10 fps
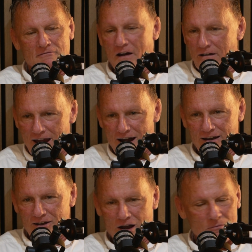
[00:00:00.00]
Very
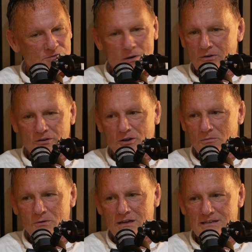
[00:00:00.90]
early on, it was probably only a
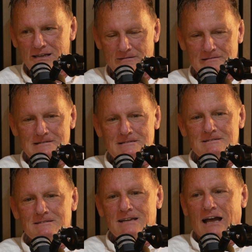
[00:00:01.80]
couple of weeks in.
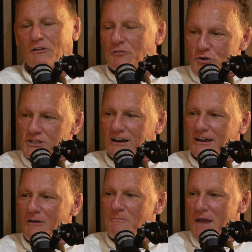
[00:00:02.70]
And the first
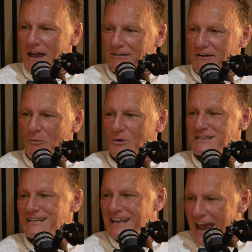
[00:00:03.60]
guy I met
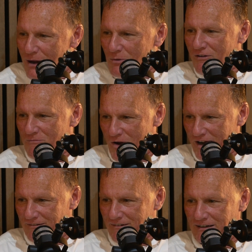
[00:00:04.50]
was a neighbour of
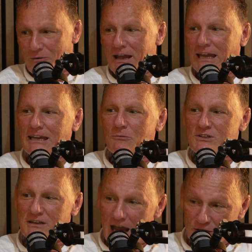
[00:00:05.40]
mine. Right now, he
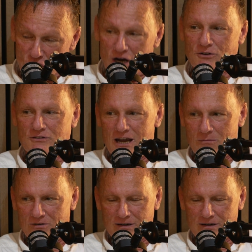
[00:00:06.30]
was a childhood neighbour.